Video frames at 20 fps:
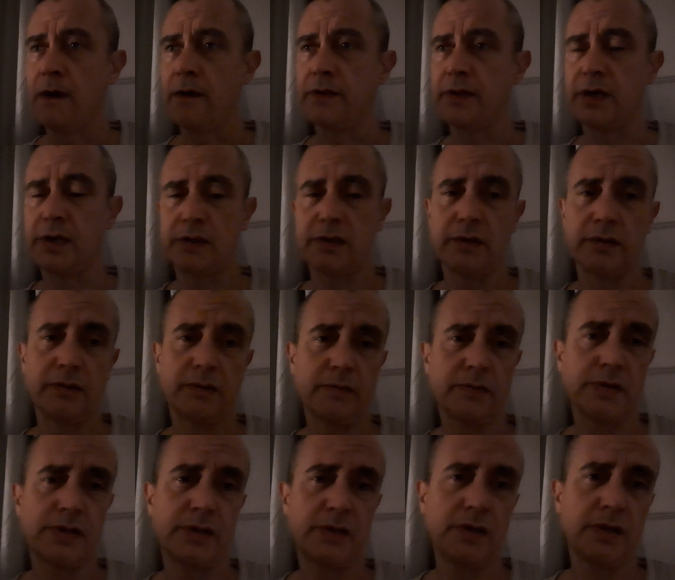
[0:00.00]
They did
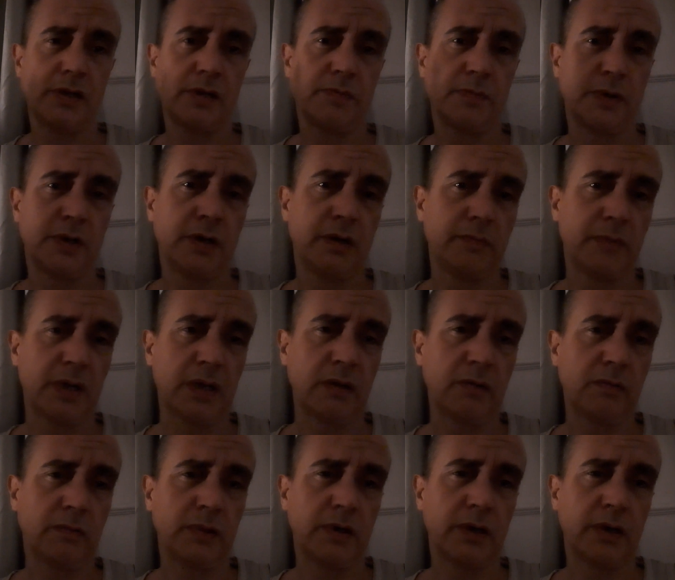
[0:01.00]
not seize my
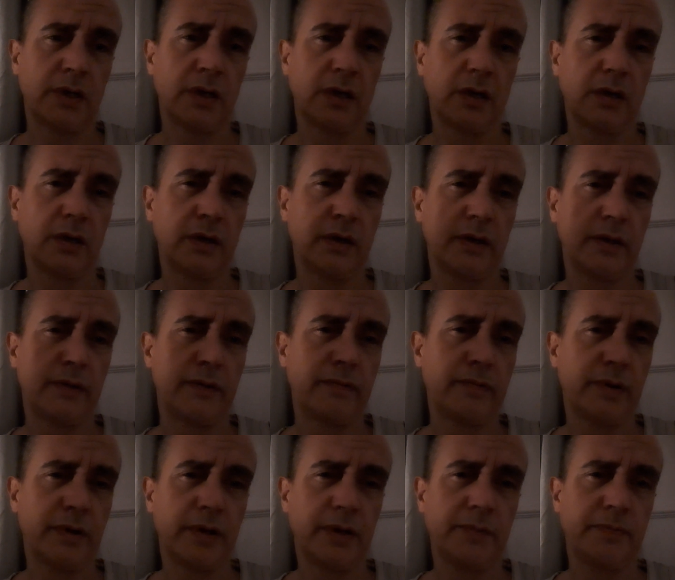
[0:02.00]
metalworking lathe,
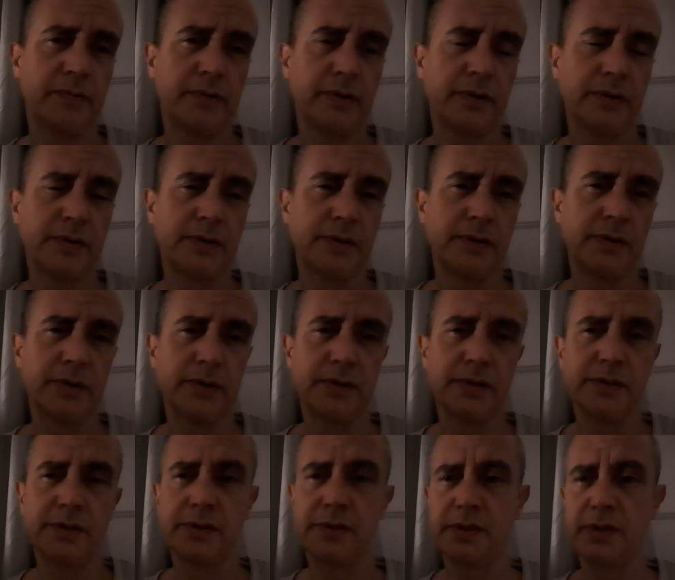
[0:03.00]
3D
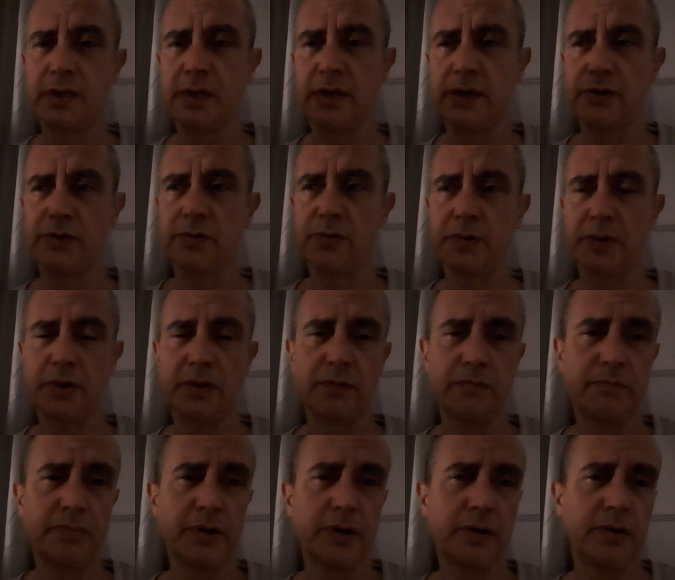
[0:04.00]
printers, electronic
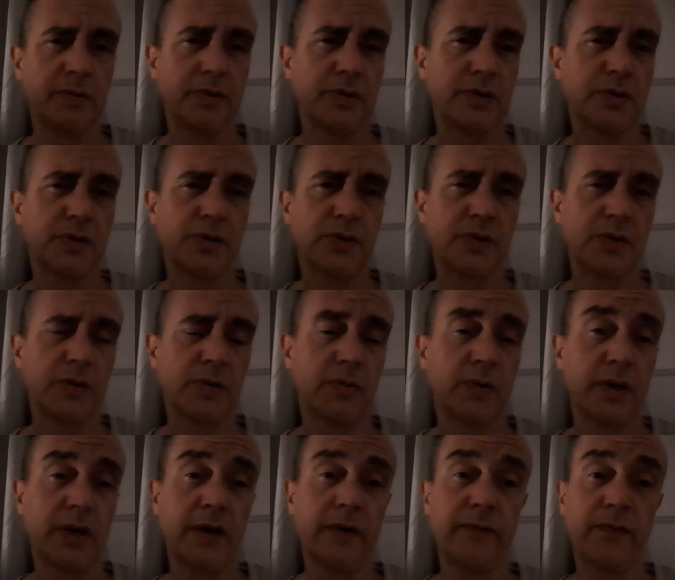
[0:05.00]
components and so
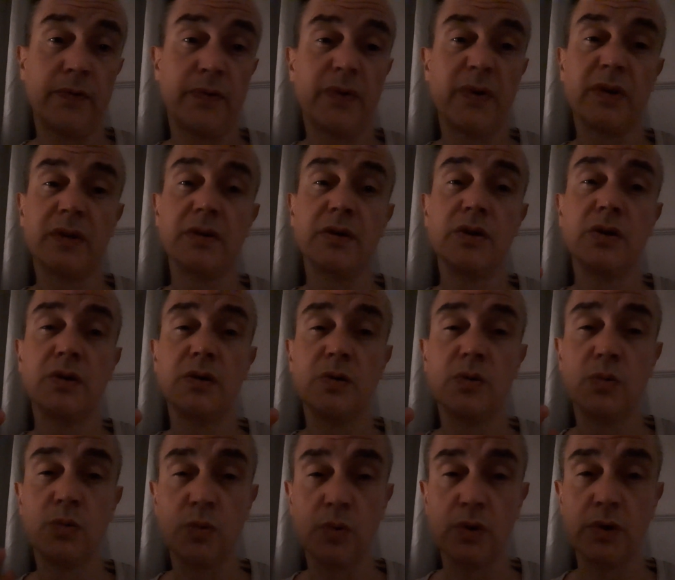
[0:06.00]
on, everything that
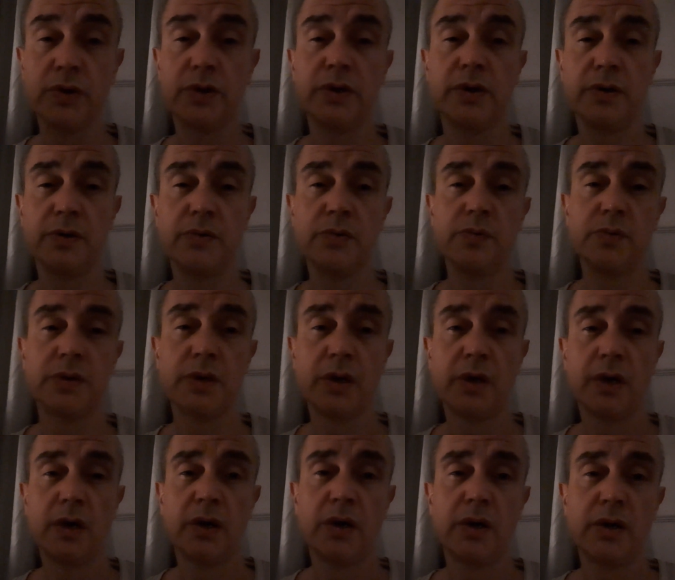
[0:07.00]
you would use
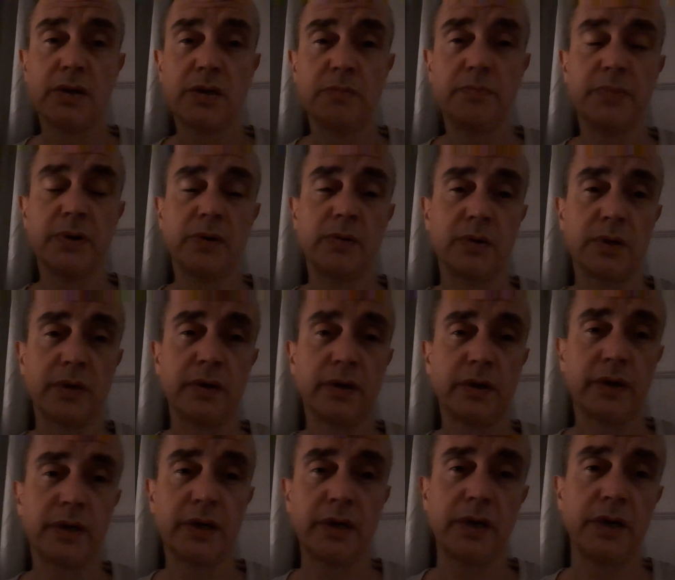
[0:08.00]
to build an
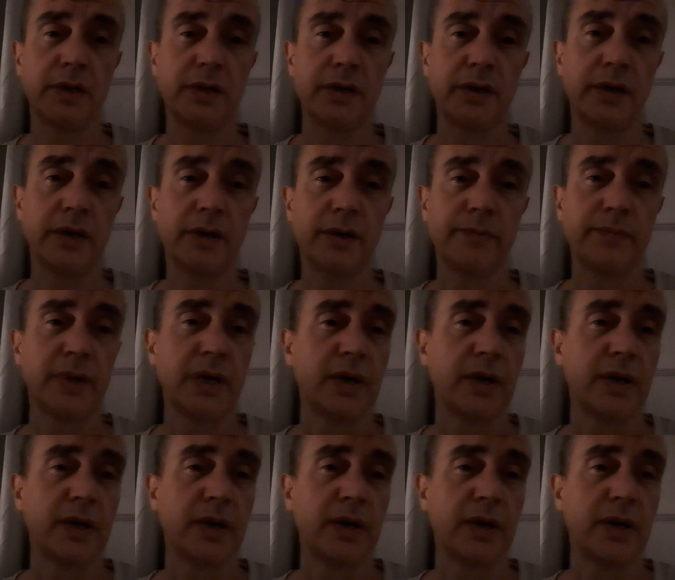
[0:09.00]
IED.